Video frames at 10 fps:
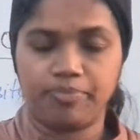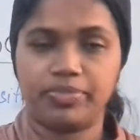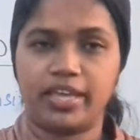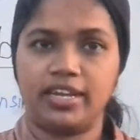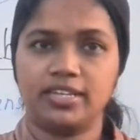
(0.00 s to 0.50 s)

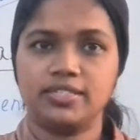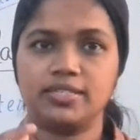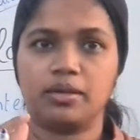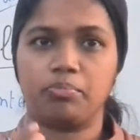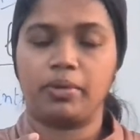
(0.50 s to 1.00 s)
there is
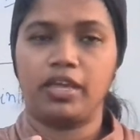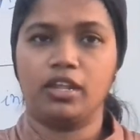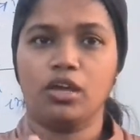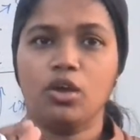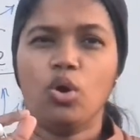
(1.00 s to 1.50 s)
a pain
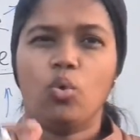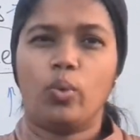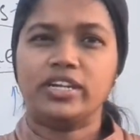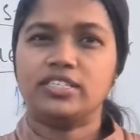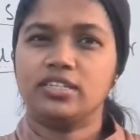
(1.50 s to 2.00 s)

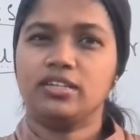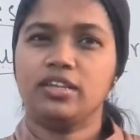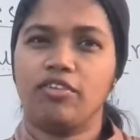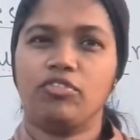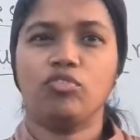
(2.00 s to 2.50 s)
once in
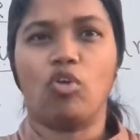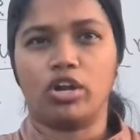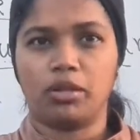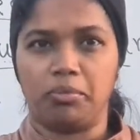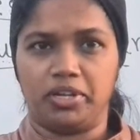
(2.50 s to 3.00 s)
every
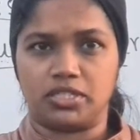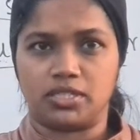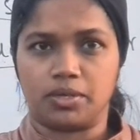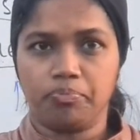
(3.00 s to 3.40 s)
40 minutes.